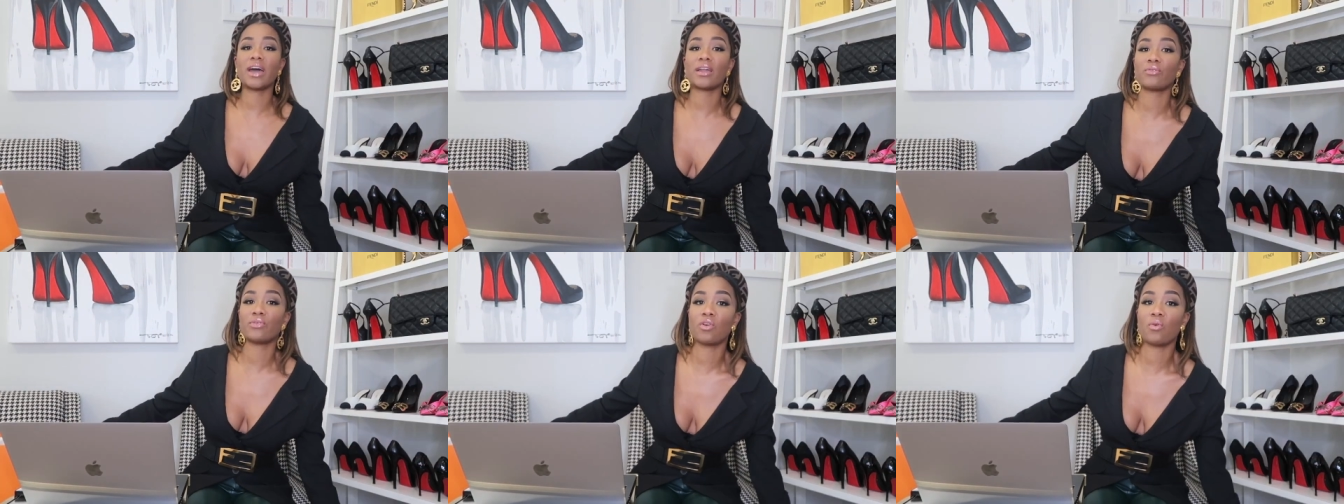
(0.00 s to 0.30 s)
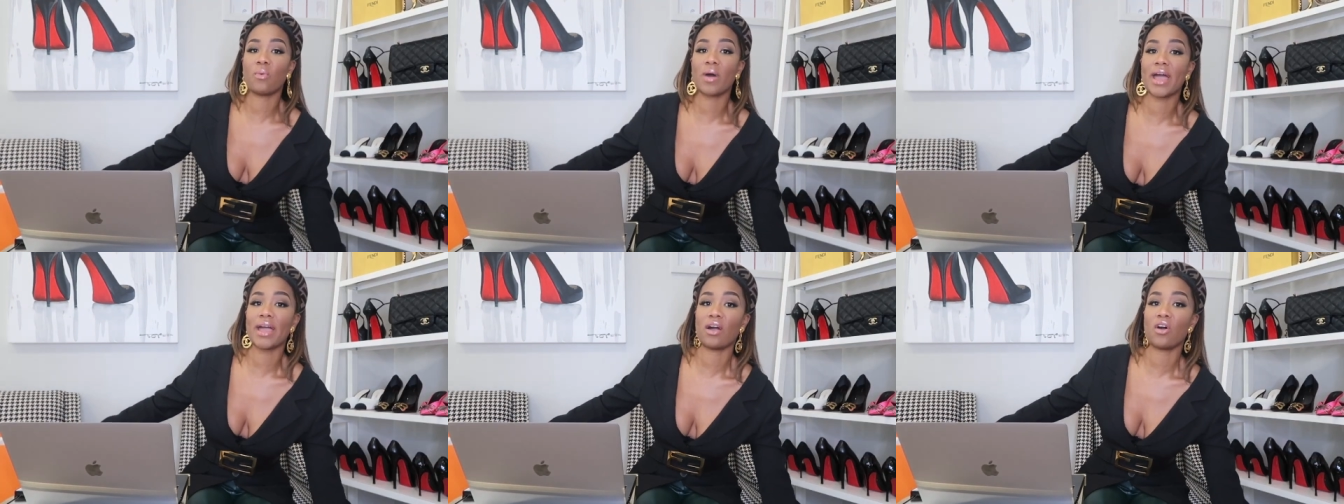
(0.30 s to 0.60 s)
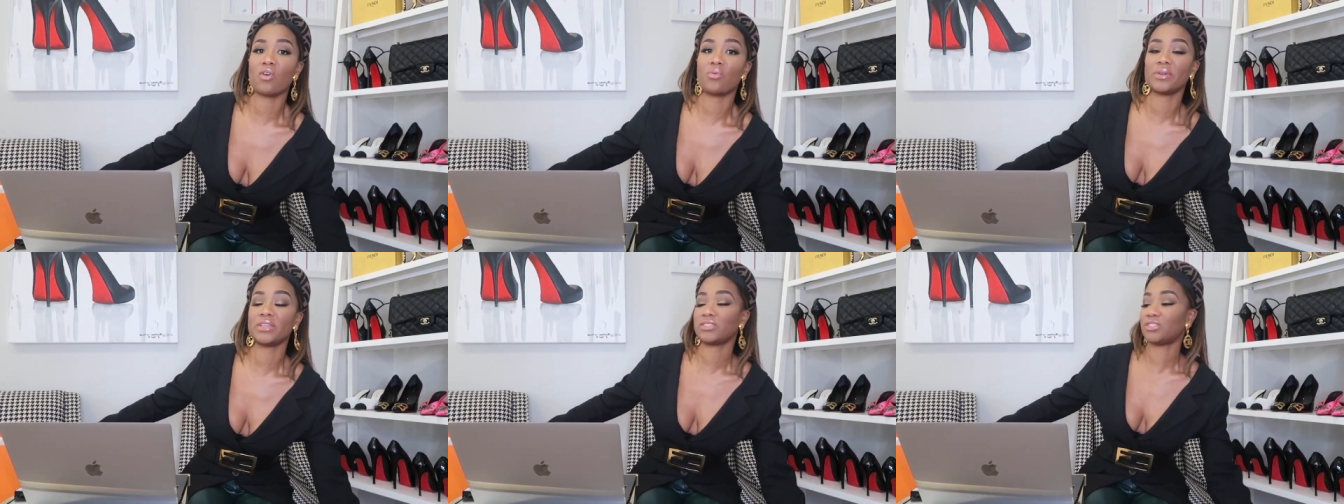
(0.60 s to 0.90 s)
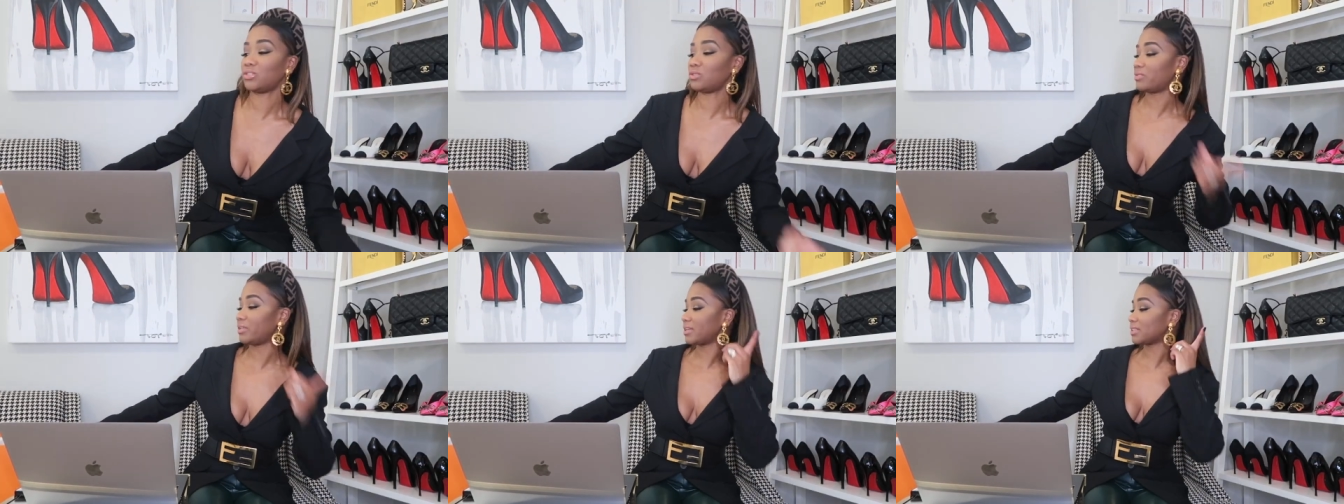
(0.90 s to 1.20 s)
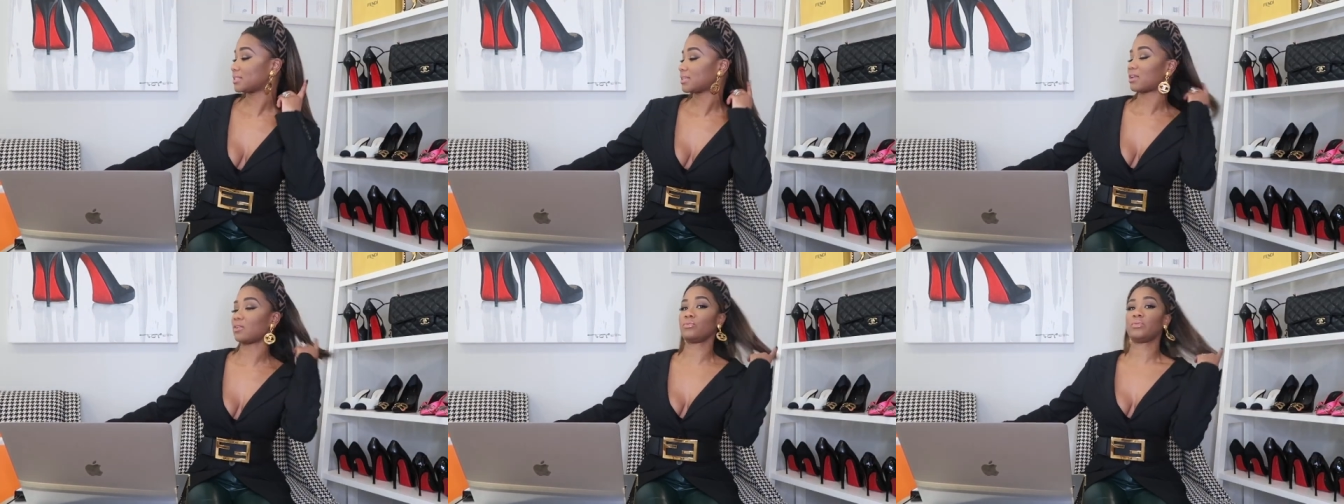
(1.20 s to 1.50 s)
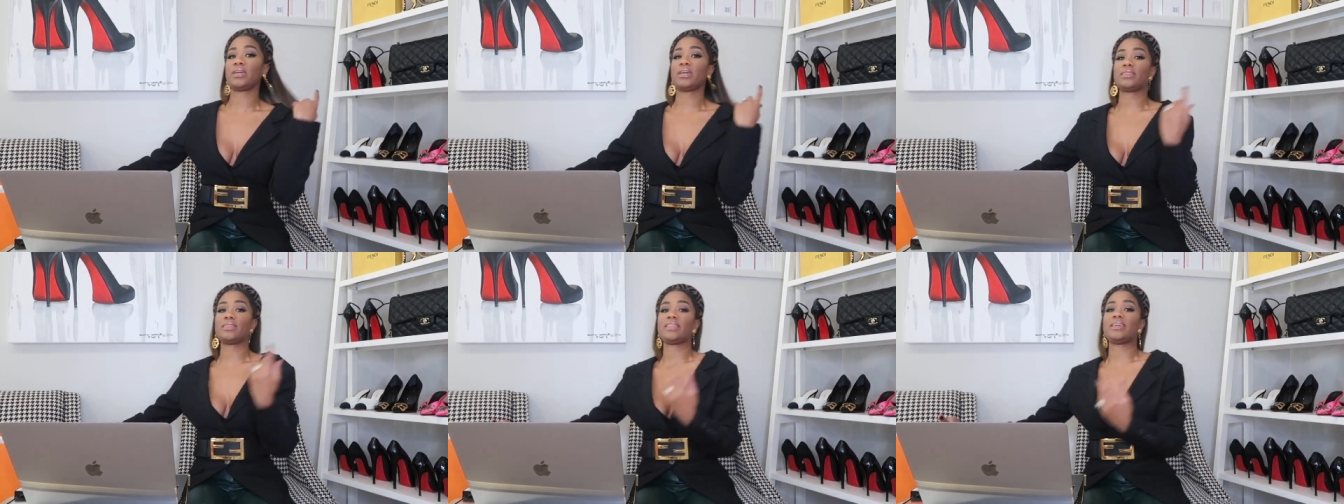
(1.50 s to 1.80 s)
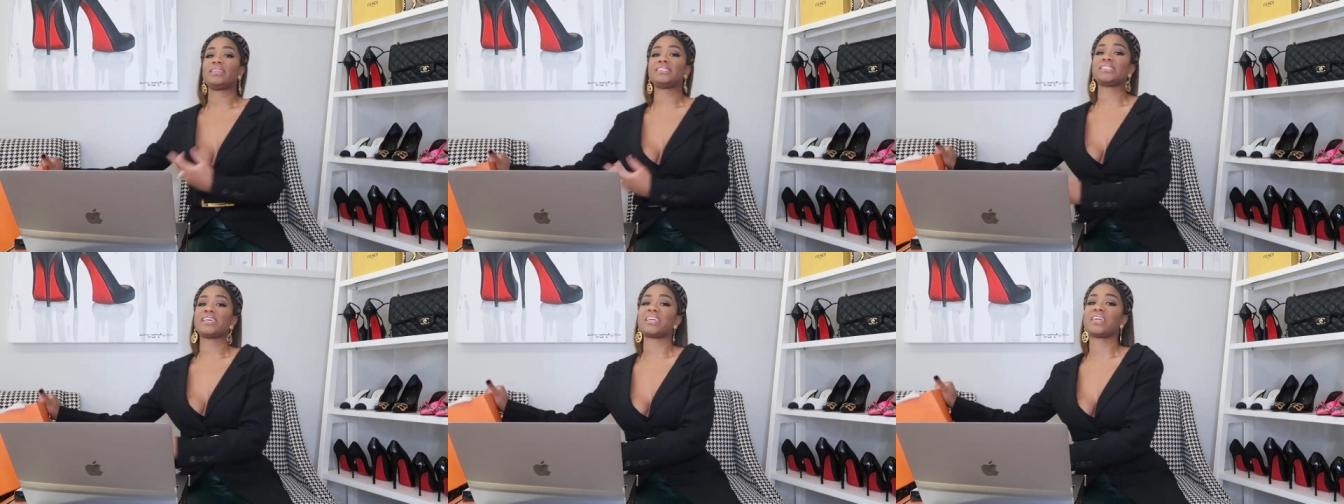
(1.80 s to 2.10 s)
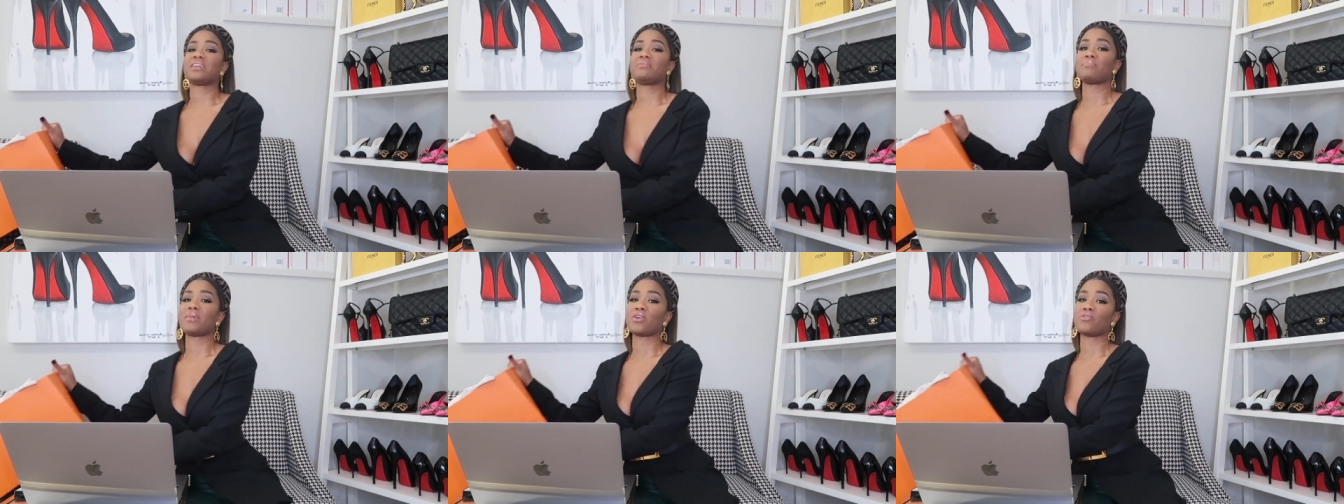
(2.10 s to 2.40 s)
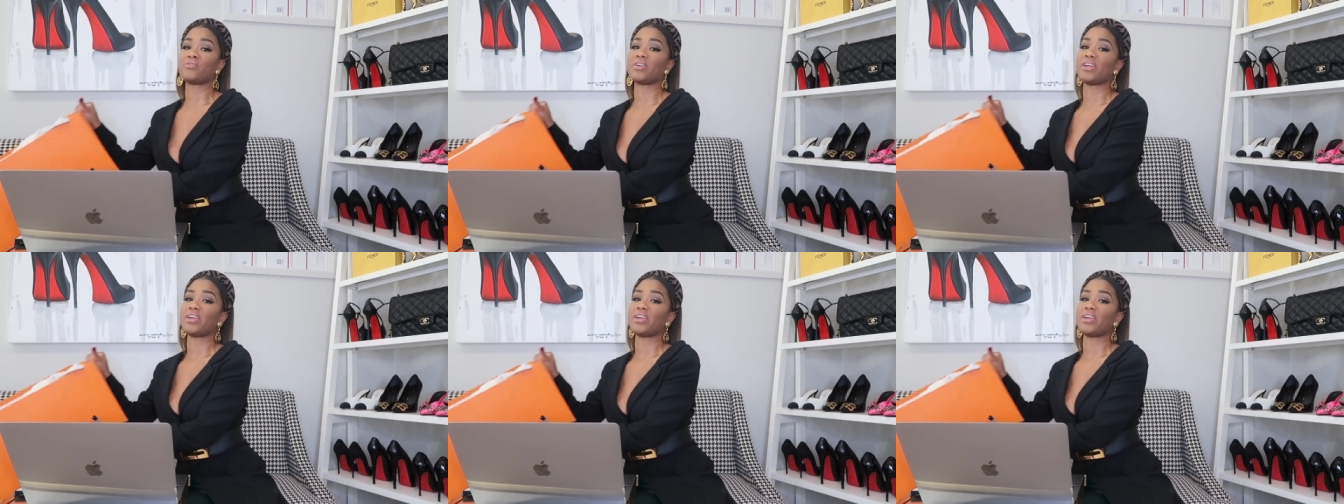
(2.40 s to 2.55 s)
I don't know why I always do this. I don't get things like in my